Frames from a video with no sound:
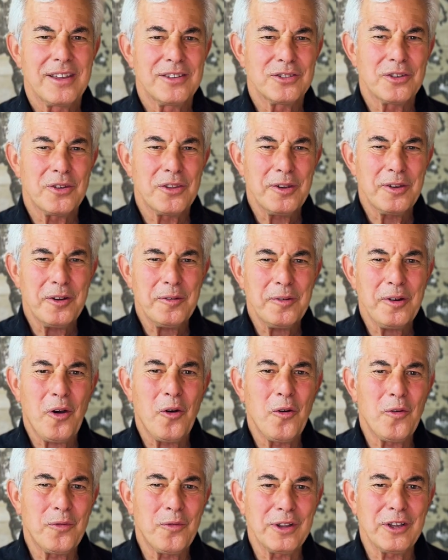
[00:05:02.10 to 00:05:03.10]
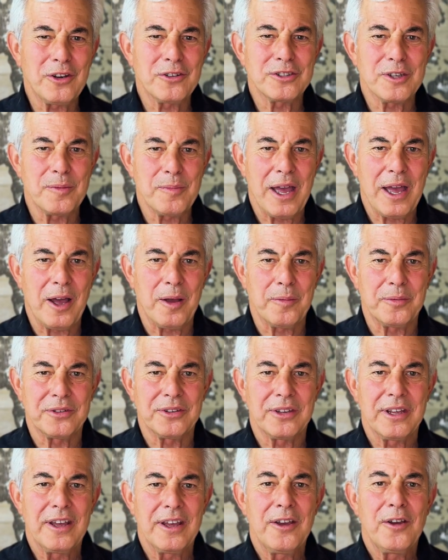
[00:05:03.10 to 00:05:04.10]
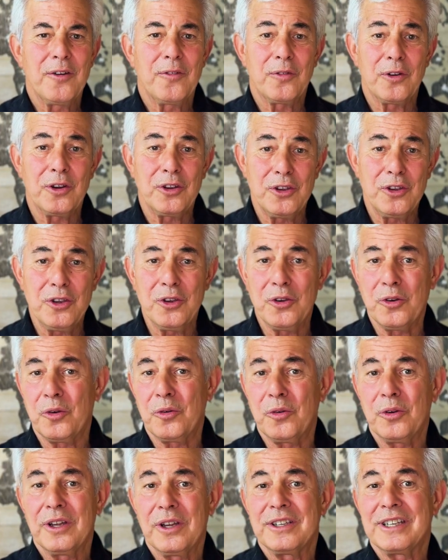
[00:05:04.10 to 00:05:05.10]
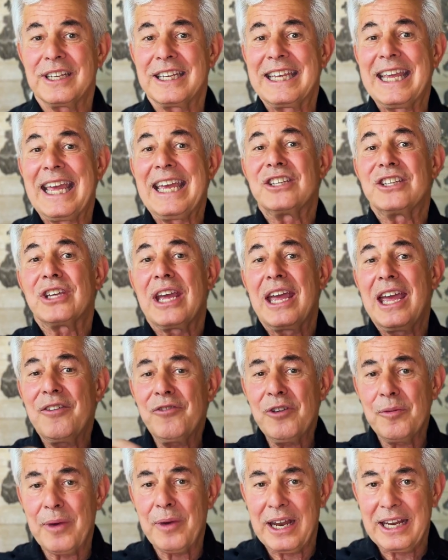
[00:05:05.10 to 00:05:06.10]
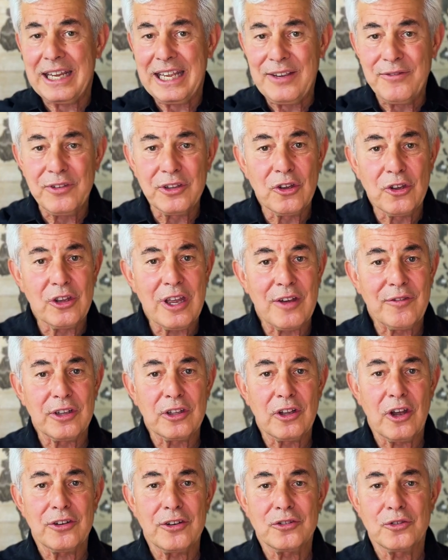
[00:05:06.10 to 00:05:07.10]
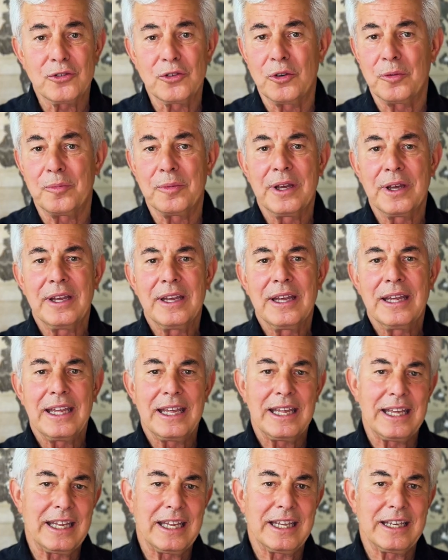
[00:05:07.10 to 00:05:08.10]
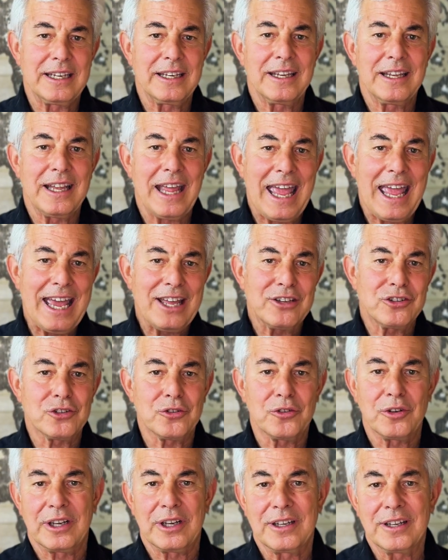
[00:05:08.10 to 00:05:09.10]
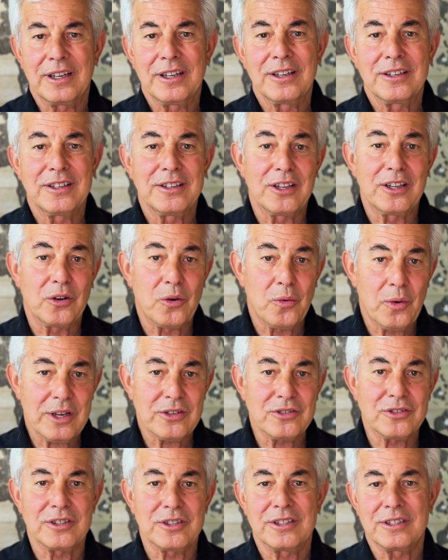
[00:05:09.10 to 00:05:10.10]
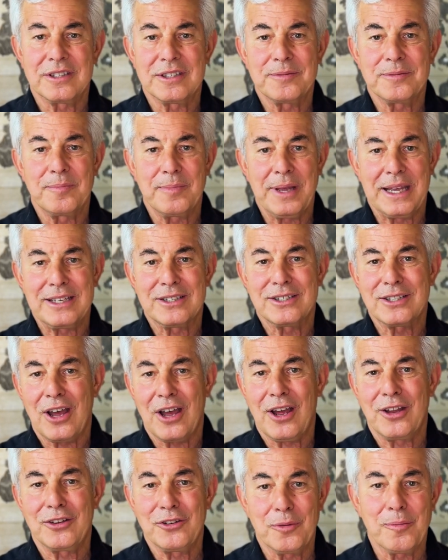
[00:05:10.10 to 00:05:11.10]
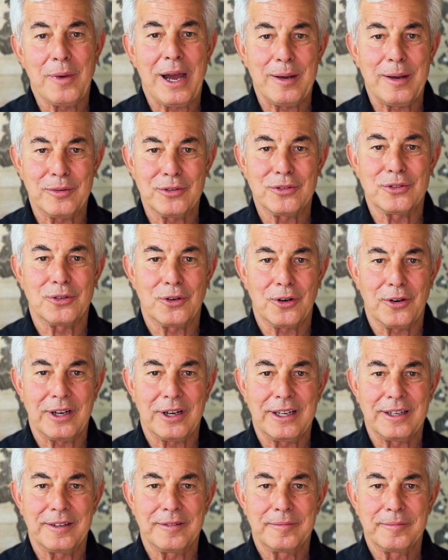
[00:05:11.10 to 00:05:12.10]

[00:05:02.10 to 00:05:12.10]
So there hopefully are some helps for you to gauge everybody, even though you have a large group, in answering the questions based on your Bible story.